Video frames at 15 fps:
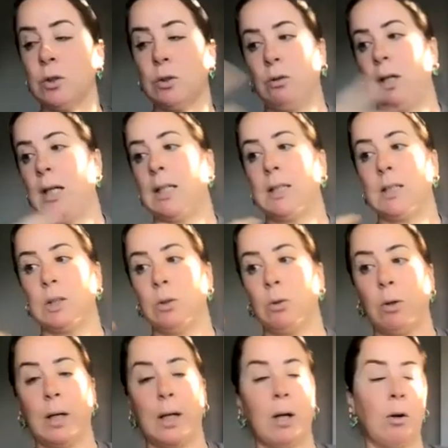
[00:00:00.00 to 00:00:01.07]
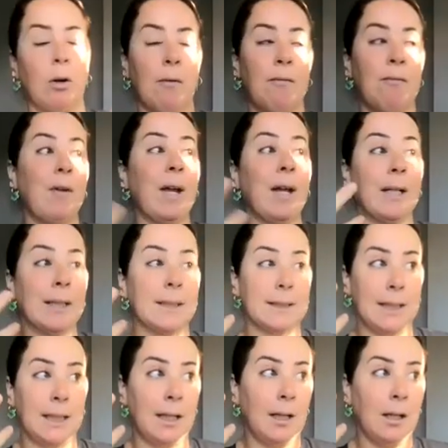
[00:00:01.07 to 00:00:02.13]
to create a story or a
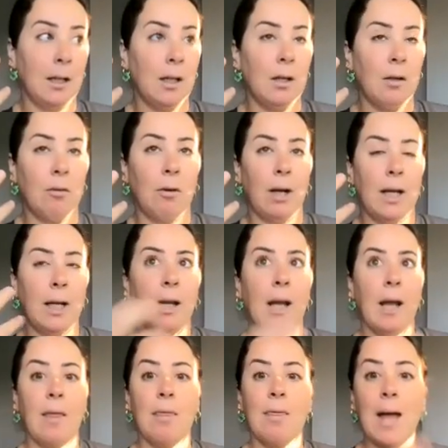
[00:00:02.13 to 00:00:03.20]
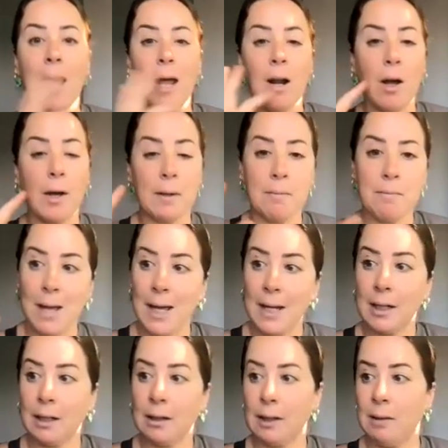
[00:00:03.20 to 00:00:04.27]
fantasy, right? And that
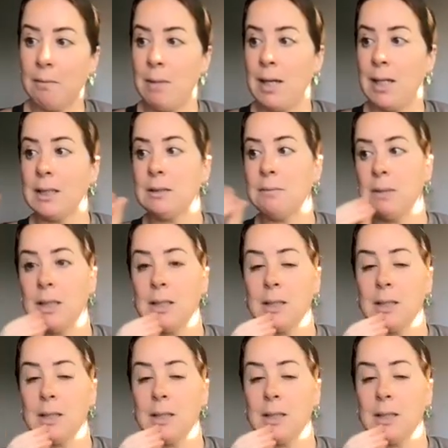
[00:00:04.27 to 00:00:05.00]
automatically makes me